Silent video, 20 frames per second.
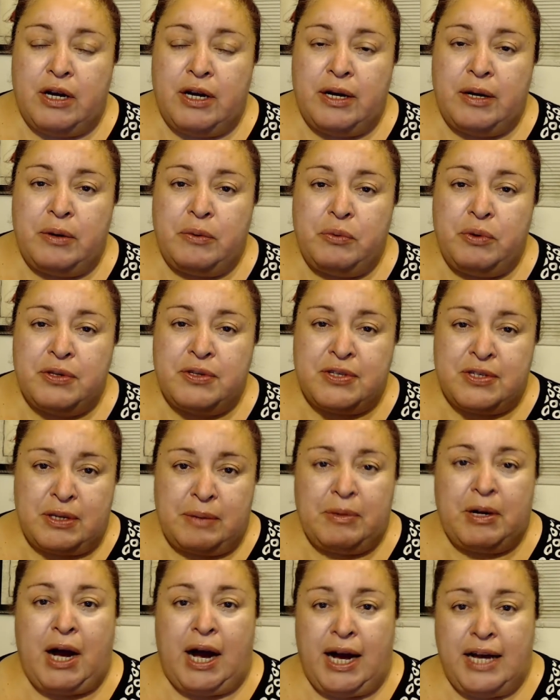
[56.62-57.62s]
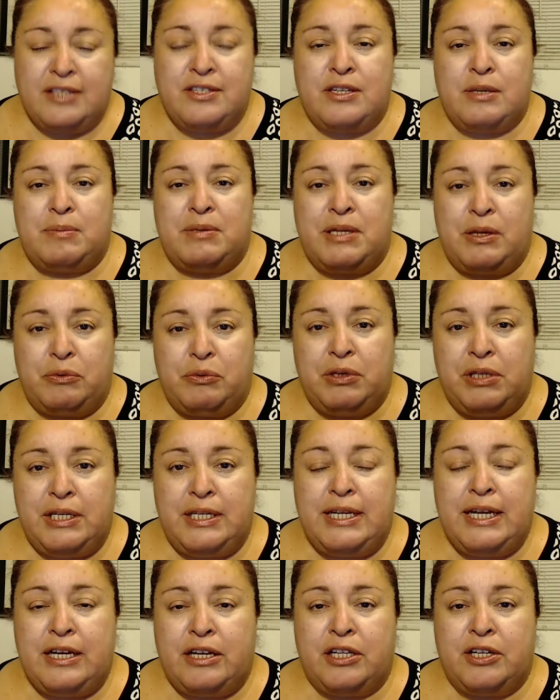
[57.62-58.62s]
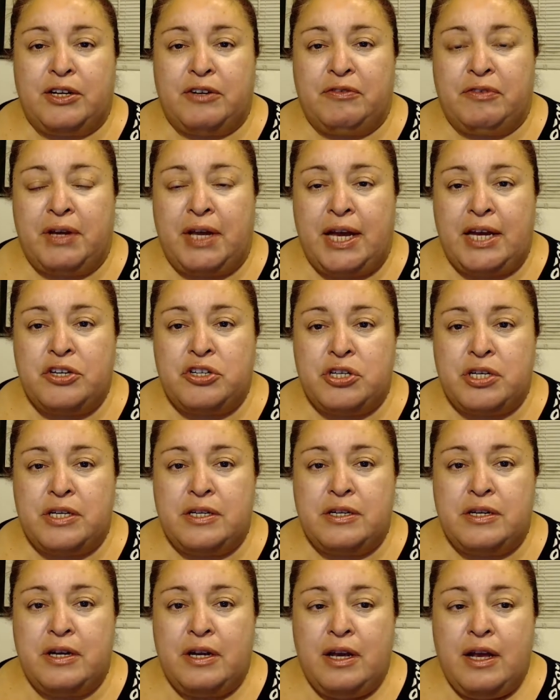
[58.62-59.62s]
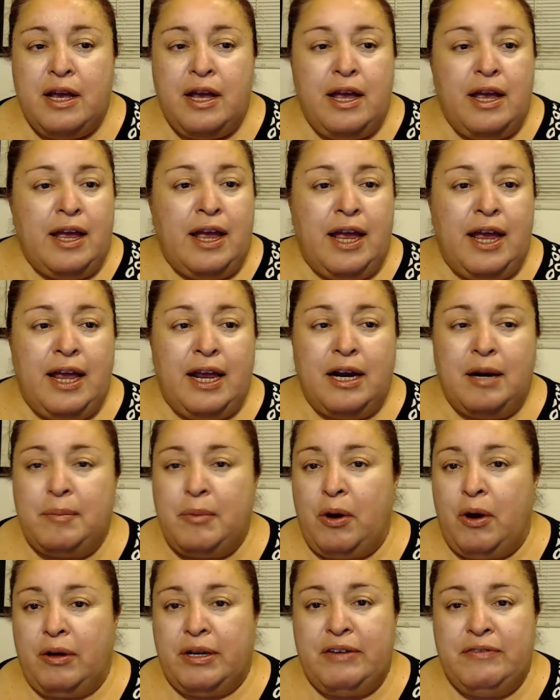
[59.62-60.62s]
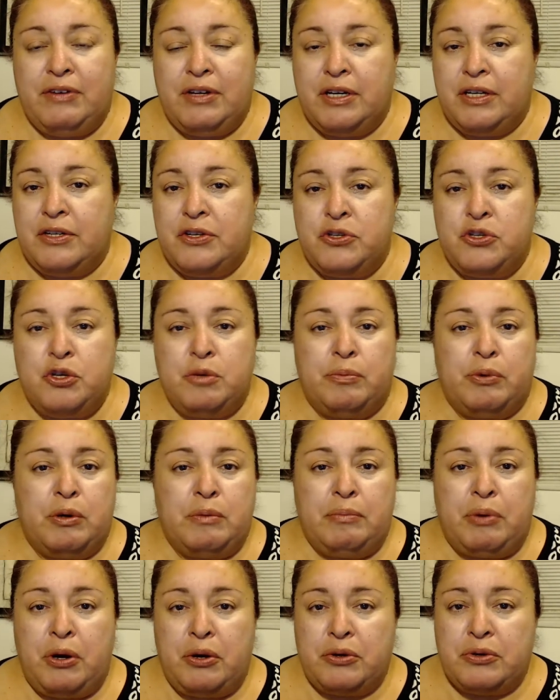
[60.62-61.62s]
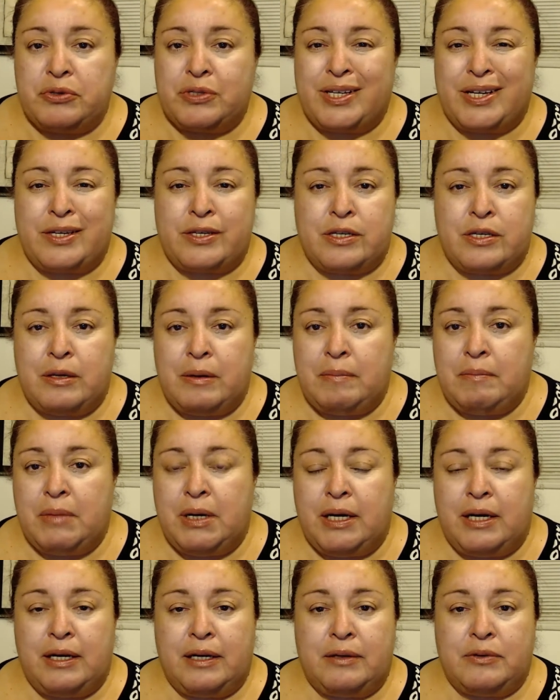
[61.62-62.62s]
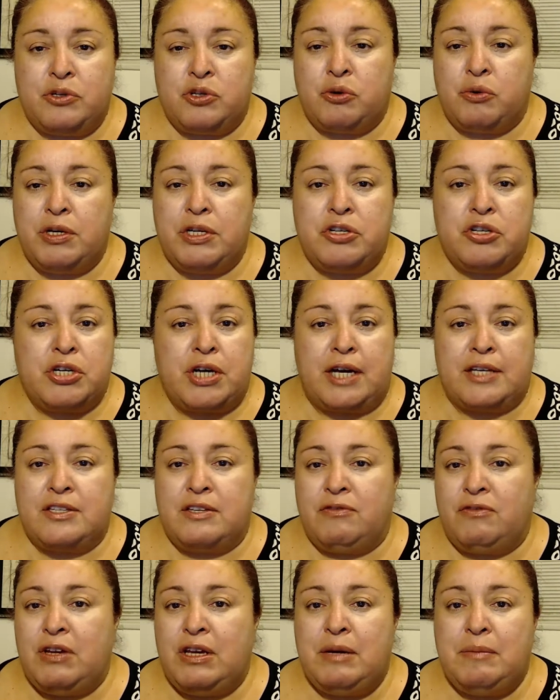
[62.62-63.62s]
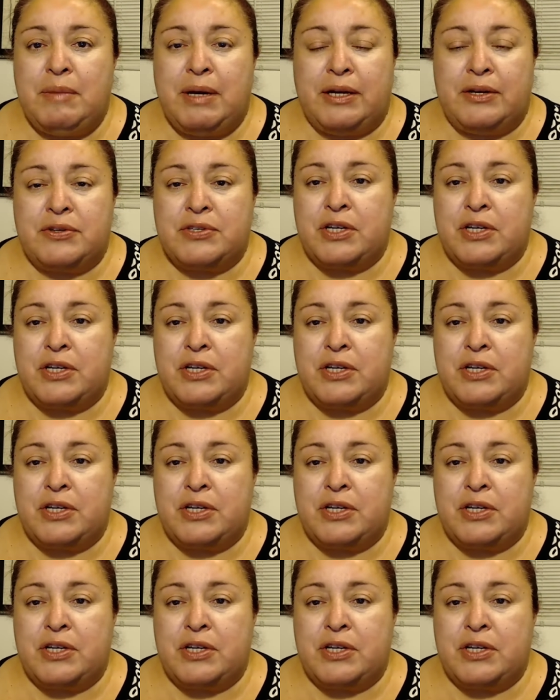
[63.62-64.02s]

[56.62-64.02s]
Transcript: with some concepts that really need clarification, and I'm even going to superimpose like some screenshots of emails and